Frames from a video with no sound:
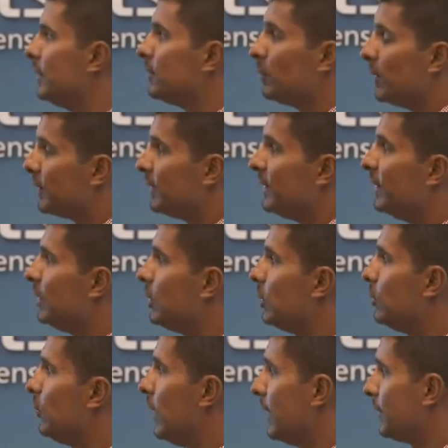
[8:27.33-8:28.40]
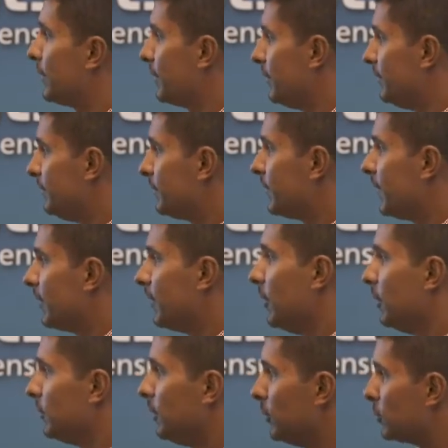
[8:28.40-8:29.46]
This wasn't in the US,
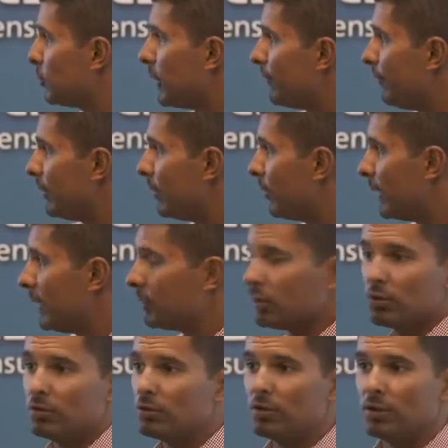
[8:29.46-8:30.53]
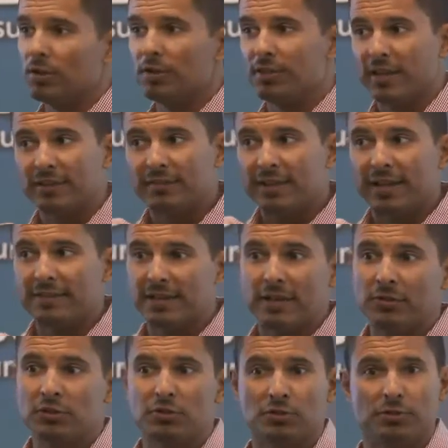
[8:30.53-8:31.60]
so don't try figuring out the Google Earth. That's not
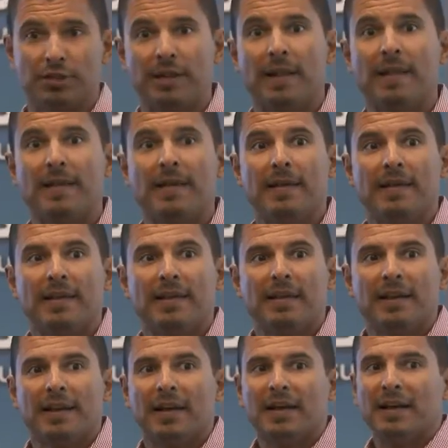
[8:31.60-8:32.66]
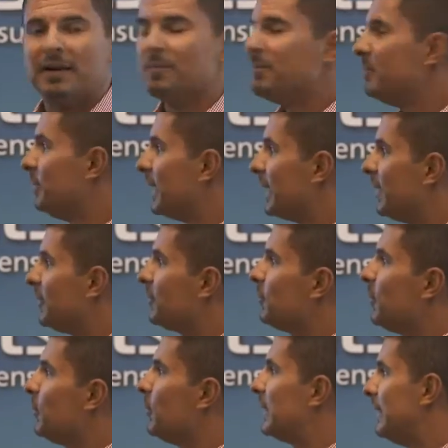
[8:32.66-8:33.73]
down the street. But here's
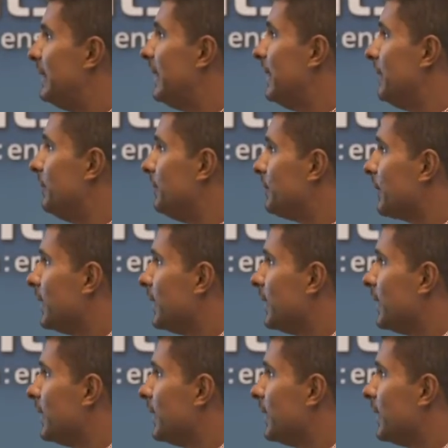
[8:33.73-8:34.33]
what we did.